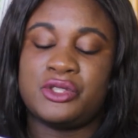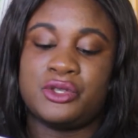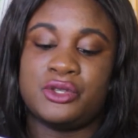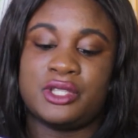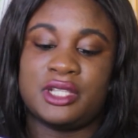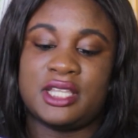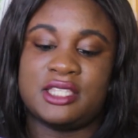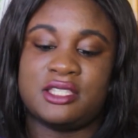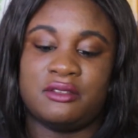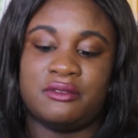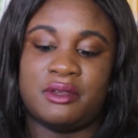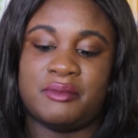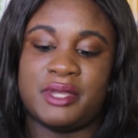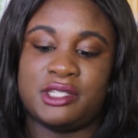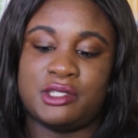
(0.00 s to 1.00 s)
through the lens of
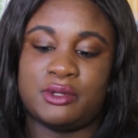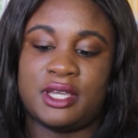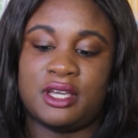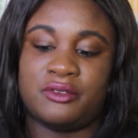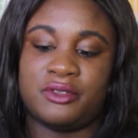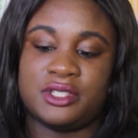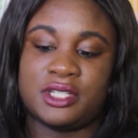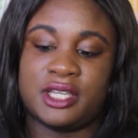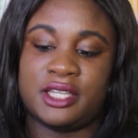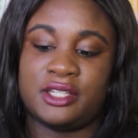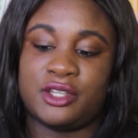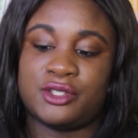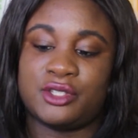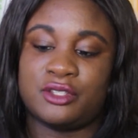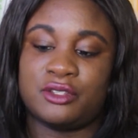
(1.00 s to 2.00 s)
her mental health and
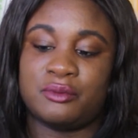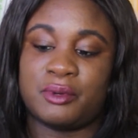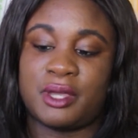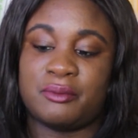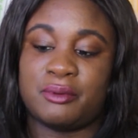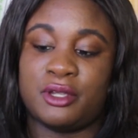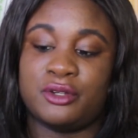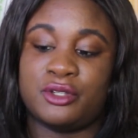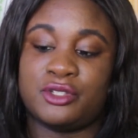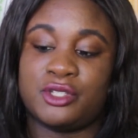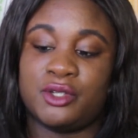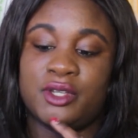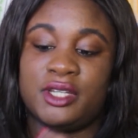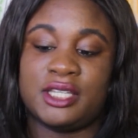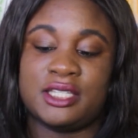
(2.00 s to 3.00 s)
diagnosis of bipolar
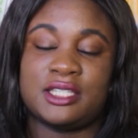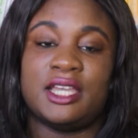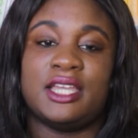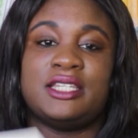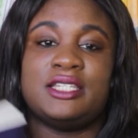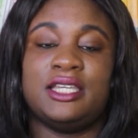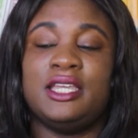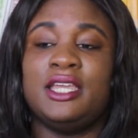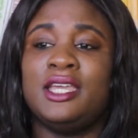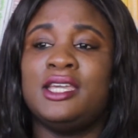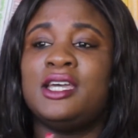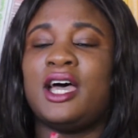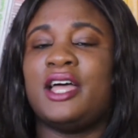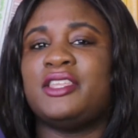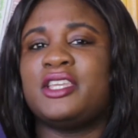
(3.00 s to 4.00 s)
2 and anxiety.
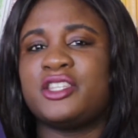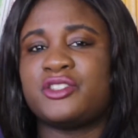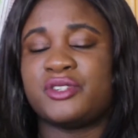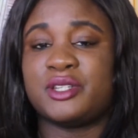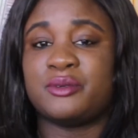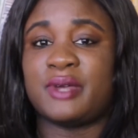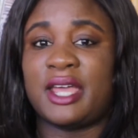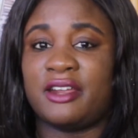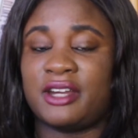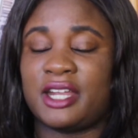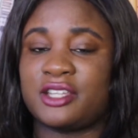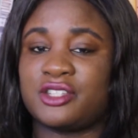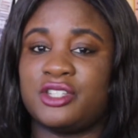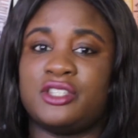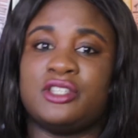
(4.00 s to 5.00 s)
I think it's really rare
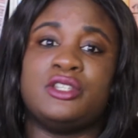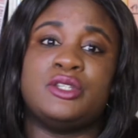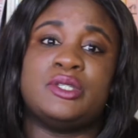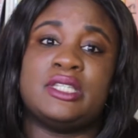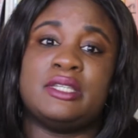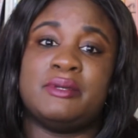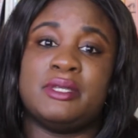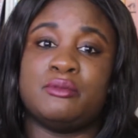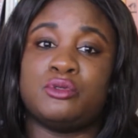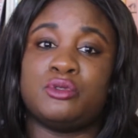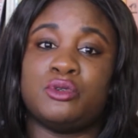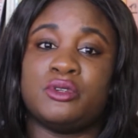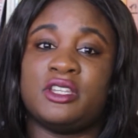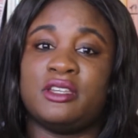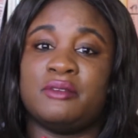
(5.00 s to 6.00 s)
actually that you see people
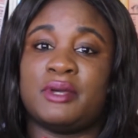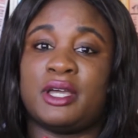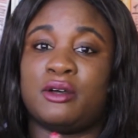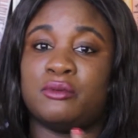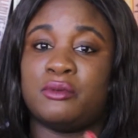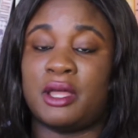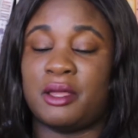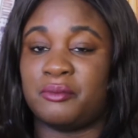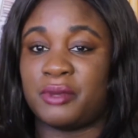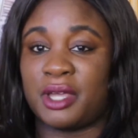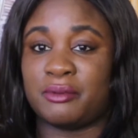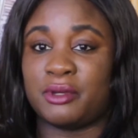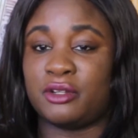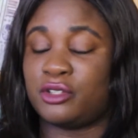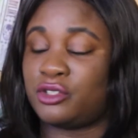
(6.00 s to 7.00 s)
talking about
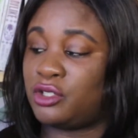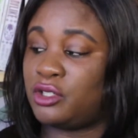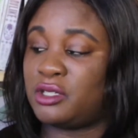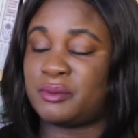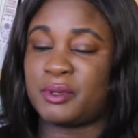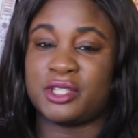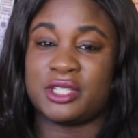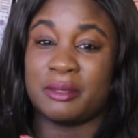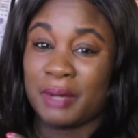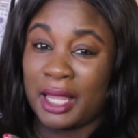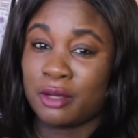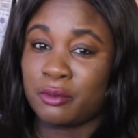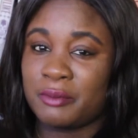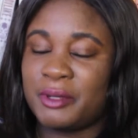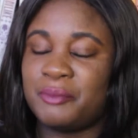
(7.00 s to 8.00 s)
bipolar 2, especially
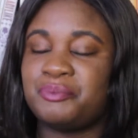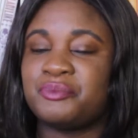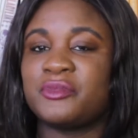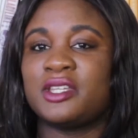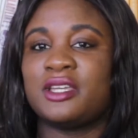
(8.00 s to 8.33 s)
black women.